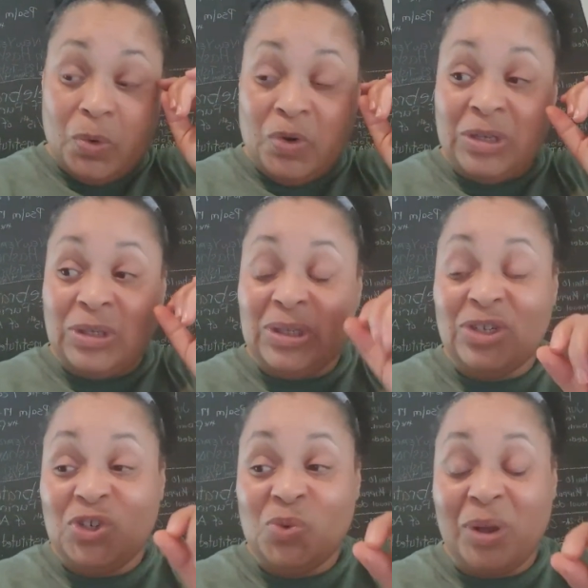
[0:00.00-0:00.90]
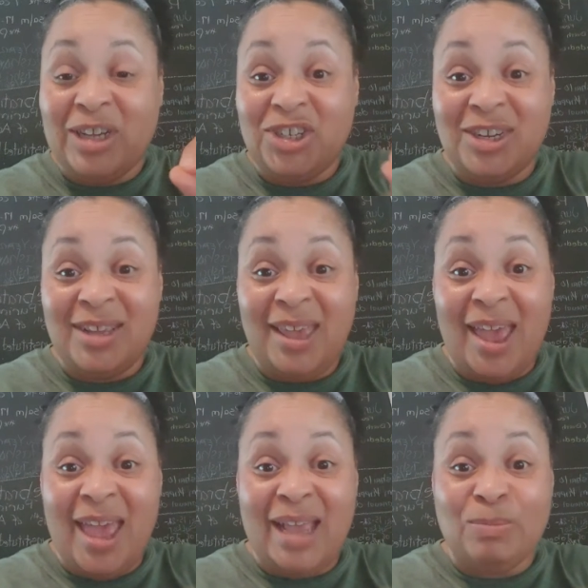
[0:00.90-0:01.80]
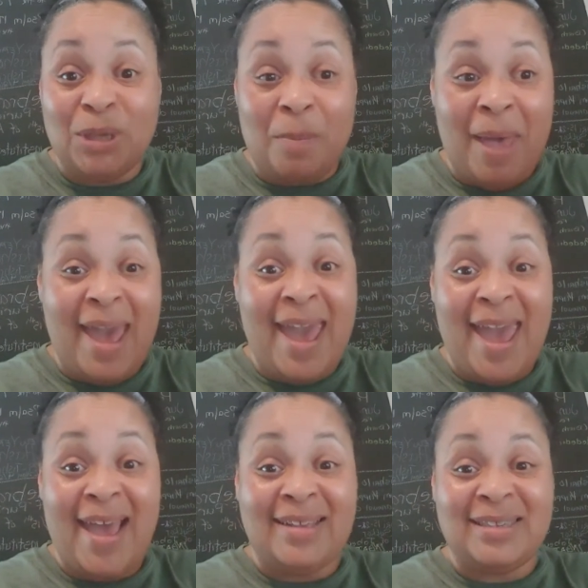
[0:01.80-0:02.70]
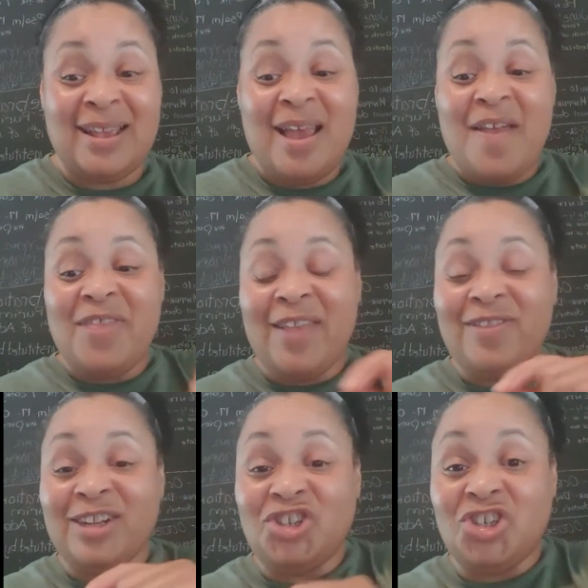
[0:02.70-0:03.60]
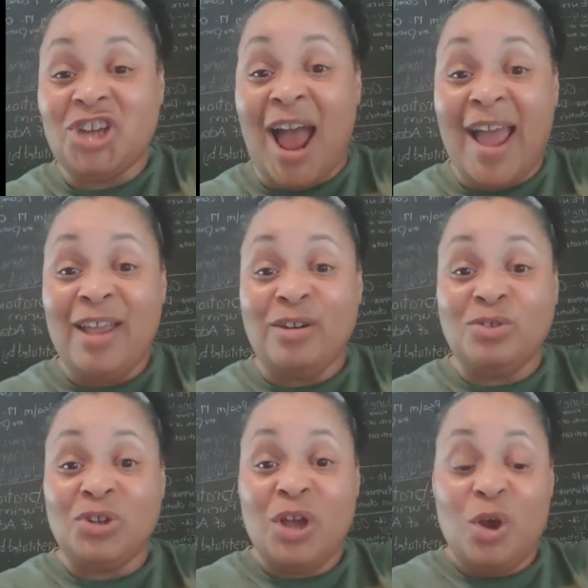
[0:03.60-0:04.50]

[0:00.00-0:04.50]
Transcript: the situation came to pass that the child